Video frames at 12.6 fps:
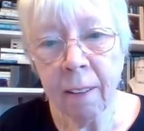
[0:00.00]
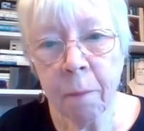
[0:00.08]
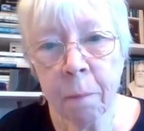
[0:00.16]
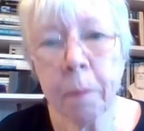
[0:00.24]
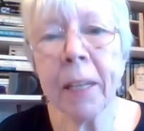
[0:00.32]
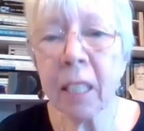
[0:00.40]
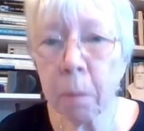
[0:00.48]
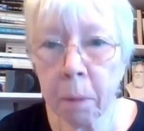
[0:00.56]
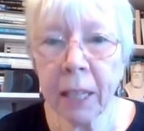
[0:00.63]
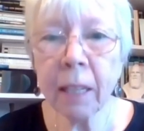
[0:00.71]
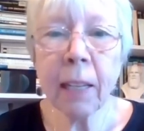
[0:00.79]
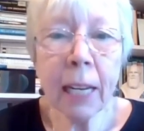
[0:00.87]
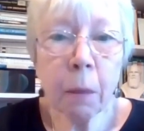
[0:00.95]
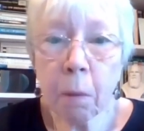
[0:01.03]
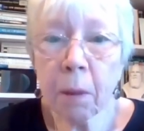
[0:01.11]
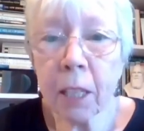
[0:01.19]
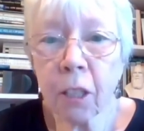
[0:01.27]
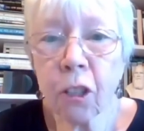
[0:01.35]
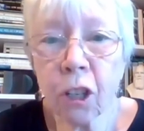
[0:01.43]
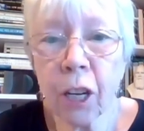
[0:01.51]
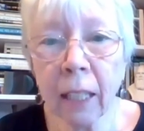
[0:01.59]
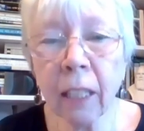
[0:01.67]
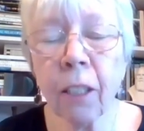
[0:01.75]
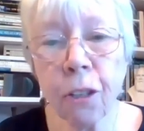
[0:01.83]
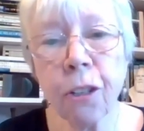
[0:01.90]
But it's been with its
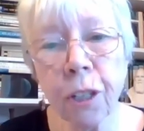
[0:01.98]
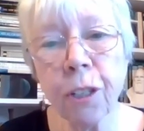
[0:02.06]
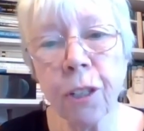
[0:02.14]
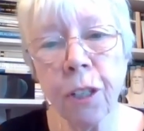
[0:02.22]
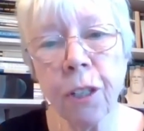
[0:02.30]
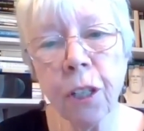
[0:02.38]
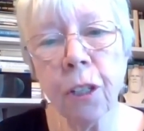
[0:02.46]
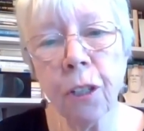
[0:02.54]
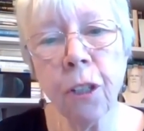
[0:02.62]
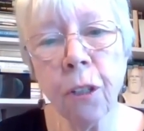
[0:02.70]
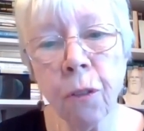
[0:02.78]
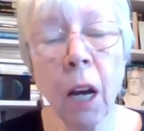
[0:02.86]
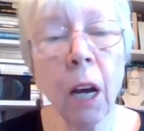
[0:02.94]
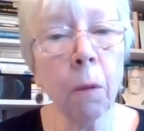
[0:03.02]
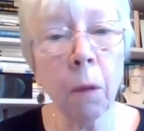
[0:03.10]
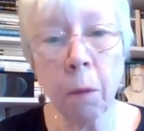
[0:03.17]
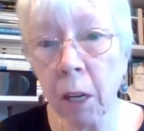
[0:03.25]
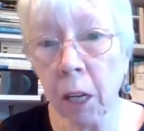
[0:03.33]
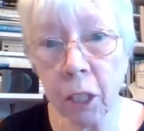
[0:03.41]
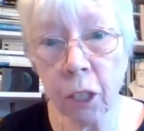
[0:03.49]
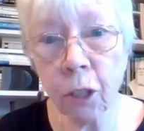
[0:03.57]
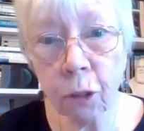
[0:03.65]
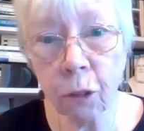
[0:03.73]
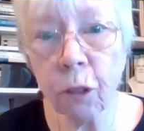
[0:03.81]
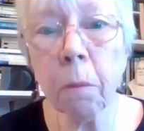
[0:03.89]
challenges, as you know, and its
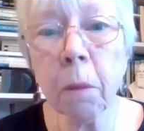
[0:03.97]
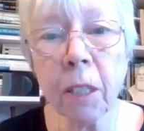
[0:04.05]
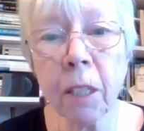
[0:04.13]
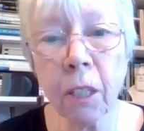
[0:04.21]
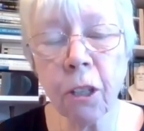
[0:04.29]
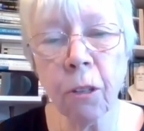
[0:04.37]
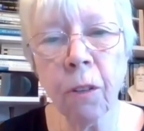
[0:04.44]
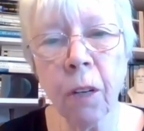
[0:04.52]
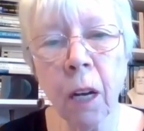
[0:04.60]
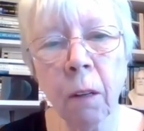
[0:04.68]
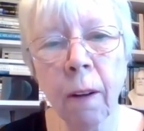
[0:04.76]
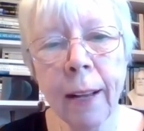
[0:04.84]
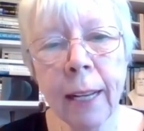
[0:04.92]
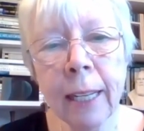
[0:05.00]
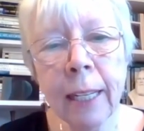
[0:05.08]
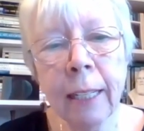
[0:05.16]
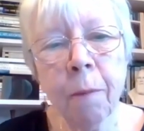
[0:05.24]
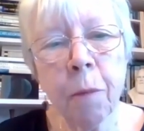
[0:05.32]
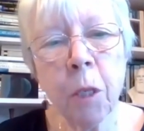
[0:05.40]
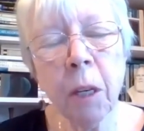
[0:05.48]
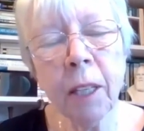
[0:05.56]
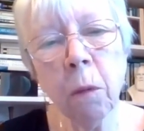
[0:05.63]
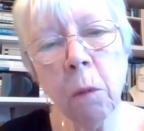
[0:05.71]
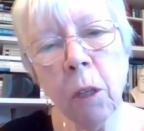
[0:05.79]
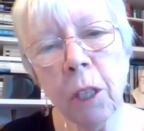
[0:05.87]
traumas, as you know. So I
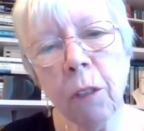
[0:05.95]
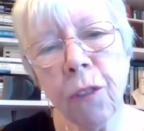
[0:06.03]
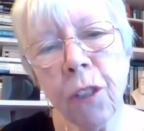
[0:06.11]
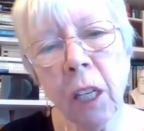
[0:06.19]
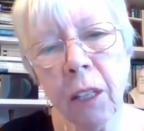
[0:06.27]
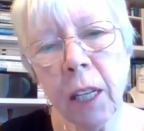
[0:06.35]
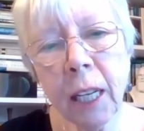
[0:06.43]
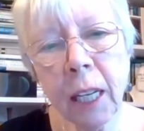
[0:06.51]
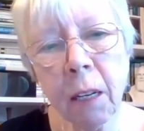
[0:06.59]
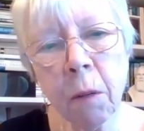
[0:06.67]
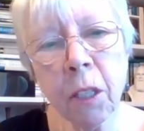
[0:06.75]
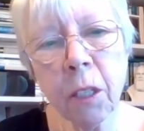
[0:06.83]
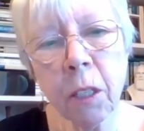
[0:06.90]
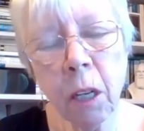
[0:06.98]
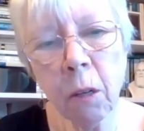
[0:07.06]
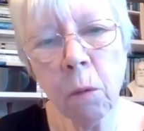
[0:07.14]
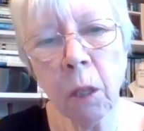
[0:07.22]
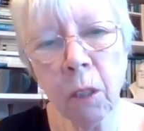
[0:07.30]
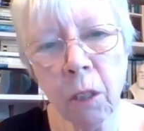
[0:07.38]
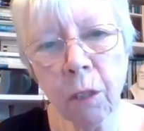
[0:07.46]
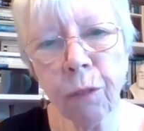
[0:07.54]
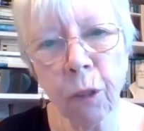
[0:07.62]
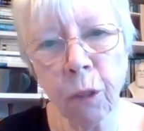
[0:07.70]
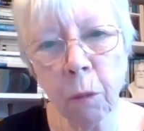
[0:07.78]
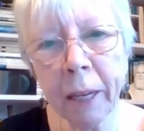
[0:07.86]
think what you've done here is so
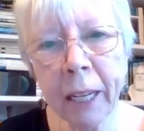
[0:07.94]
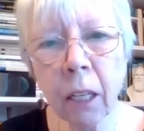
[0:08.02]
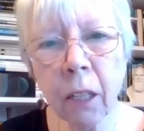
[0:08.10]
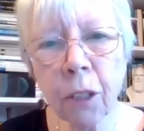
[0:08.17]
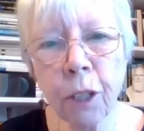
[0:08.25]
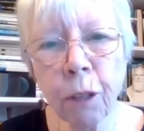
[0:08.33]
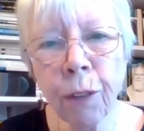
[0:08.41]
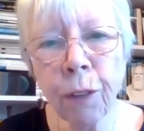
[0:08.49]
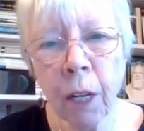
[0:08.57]
wonderful, because you've